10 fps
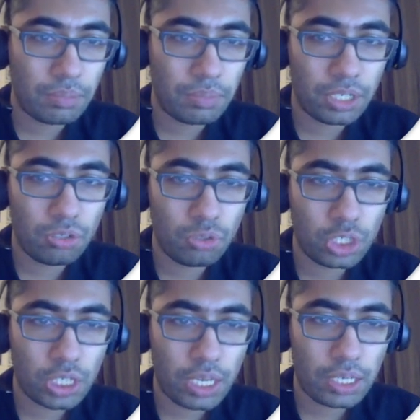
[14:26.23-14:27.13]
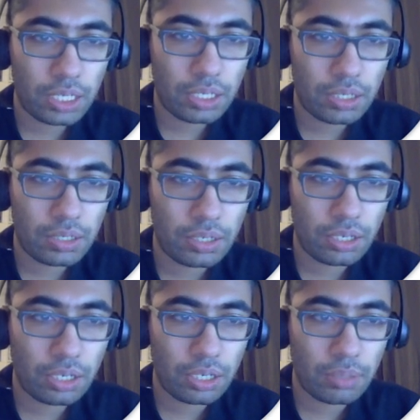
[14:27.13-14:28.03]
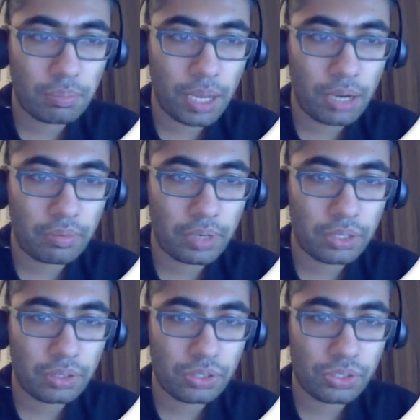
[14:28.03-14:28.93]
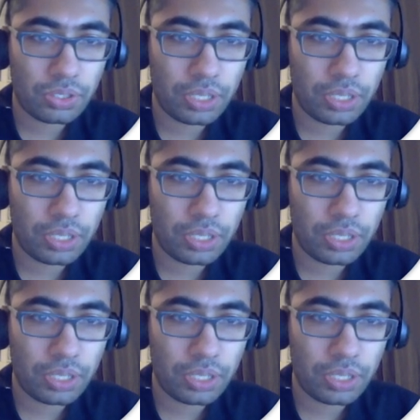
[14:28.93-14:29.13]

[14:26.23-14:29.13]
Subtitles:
Can you check our records